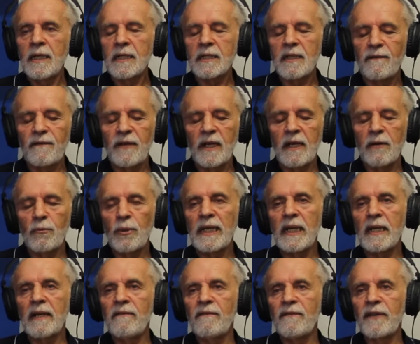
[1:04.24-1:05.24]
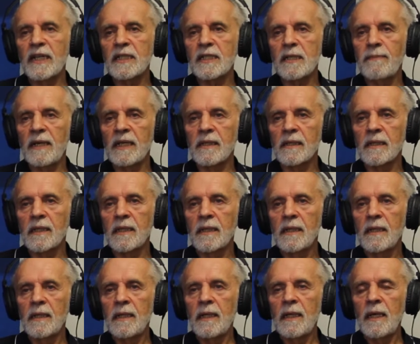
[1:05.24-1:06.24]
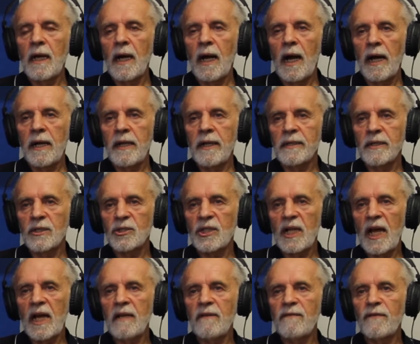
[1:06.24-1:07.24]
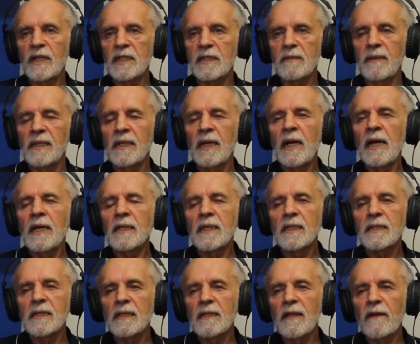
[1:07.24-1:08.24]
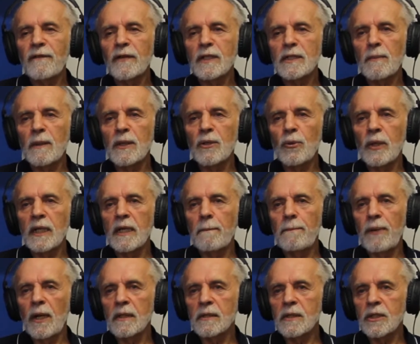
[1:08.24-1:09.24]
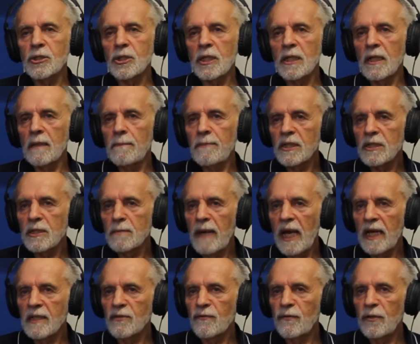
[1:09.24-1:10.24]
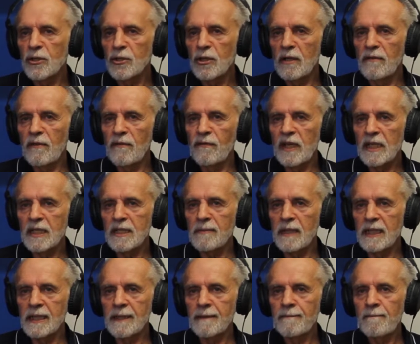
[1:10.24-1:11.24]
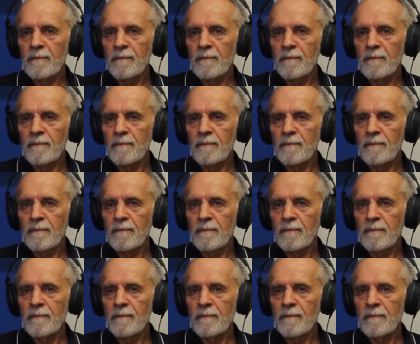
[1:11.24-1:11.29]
He said, Vili, we need investment. I understand investment. There's a difference between a politician and a businessman's version of investment.